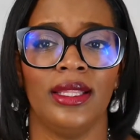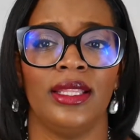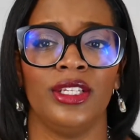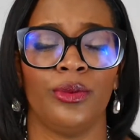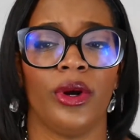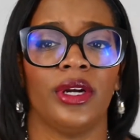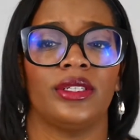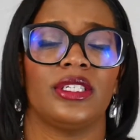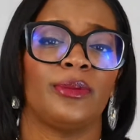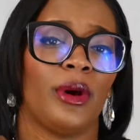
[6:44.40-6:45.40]
These
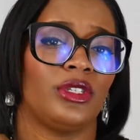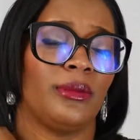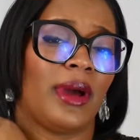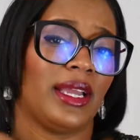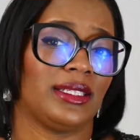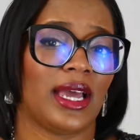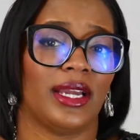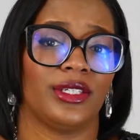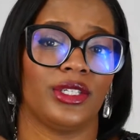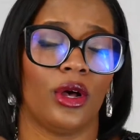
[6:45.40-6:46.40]
words spoke to my
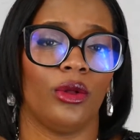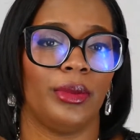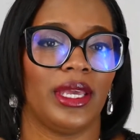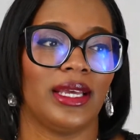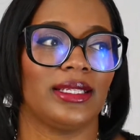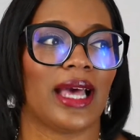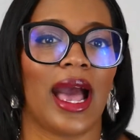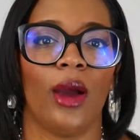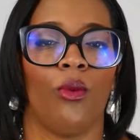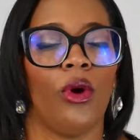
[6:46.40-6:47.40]
entire soul, because
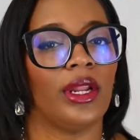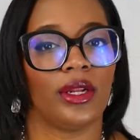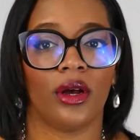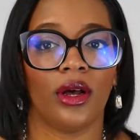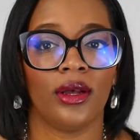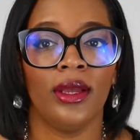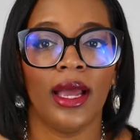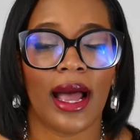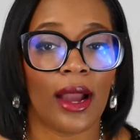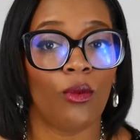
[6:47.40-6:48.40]
I want it all.
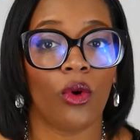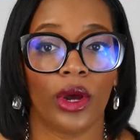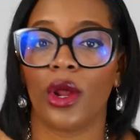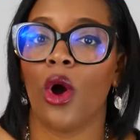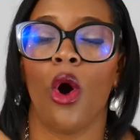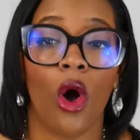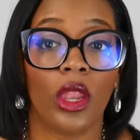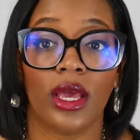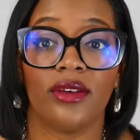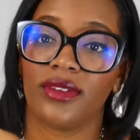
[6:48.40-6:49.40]
I want all
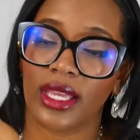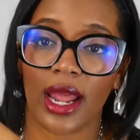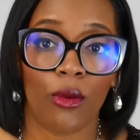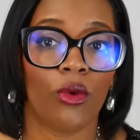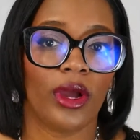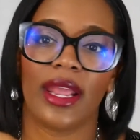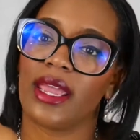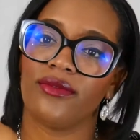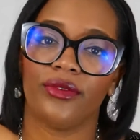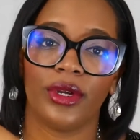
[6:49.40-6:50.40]
of it. I want
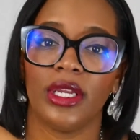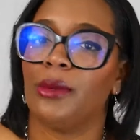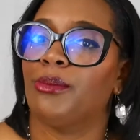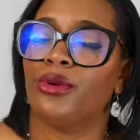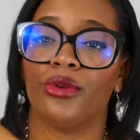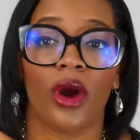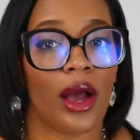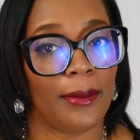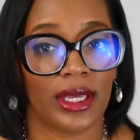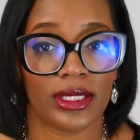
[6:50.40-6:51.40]
every
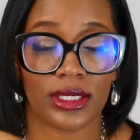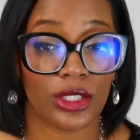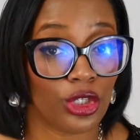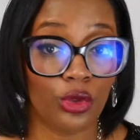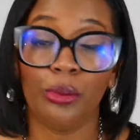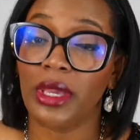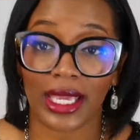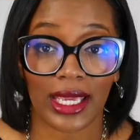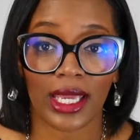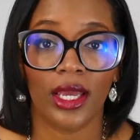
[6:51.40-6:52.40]
promise to
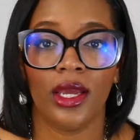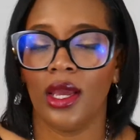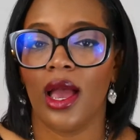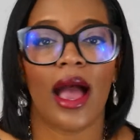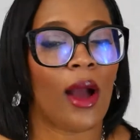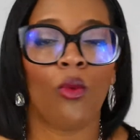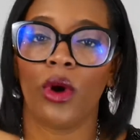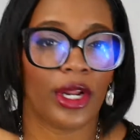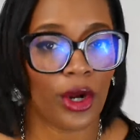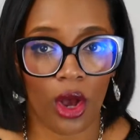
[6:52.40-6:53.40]
me. I
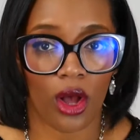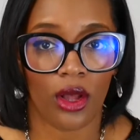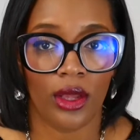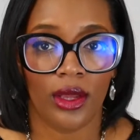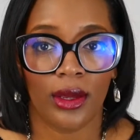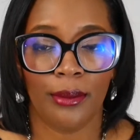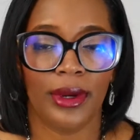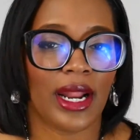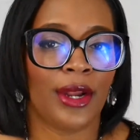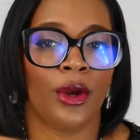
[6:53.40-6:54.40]
want it all.
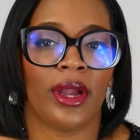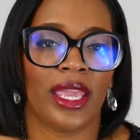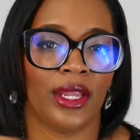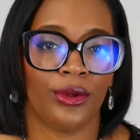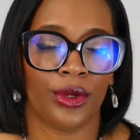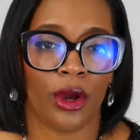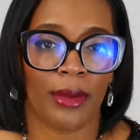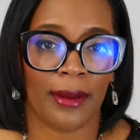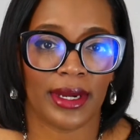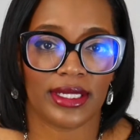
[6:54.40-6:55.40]
But I know I can't do it all
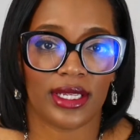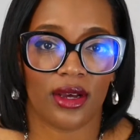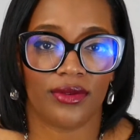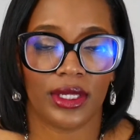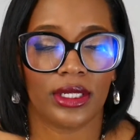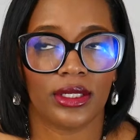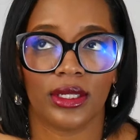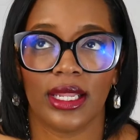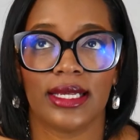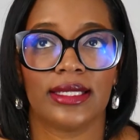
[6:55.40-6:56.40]
by myself
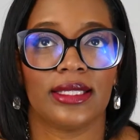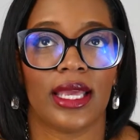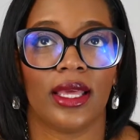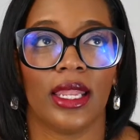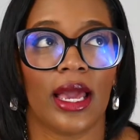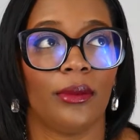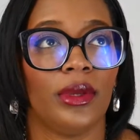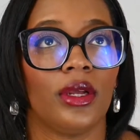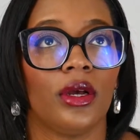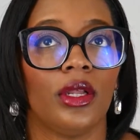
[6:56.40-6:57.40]
unless they allow
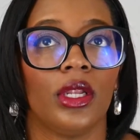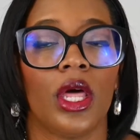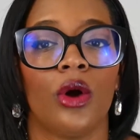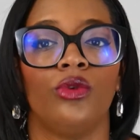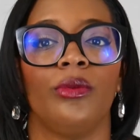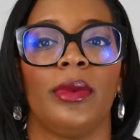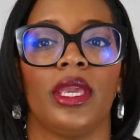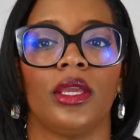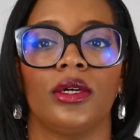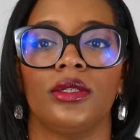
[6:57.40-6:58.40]
me to clone
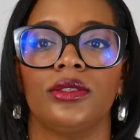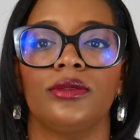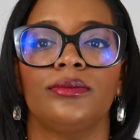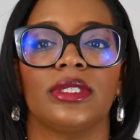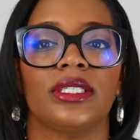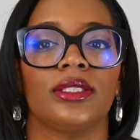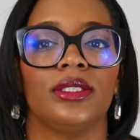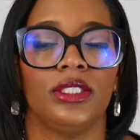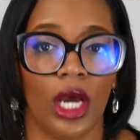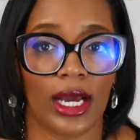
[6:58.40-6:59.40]
me. Oh my
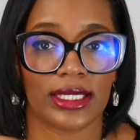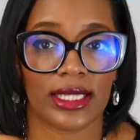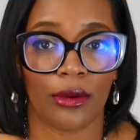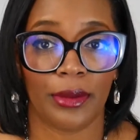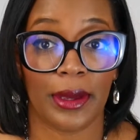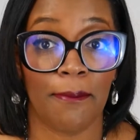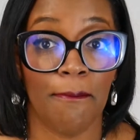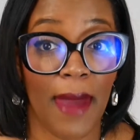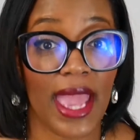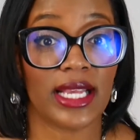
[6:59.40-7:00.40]
gosh, that would be
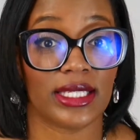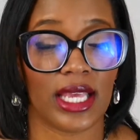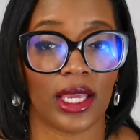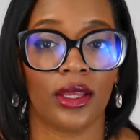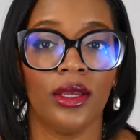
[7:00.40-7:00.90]
amazing.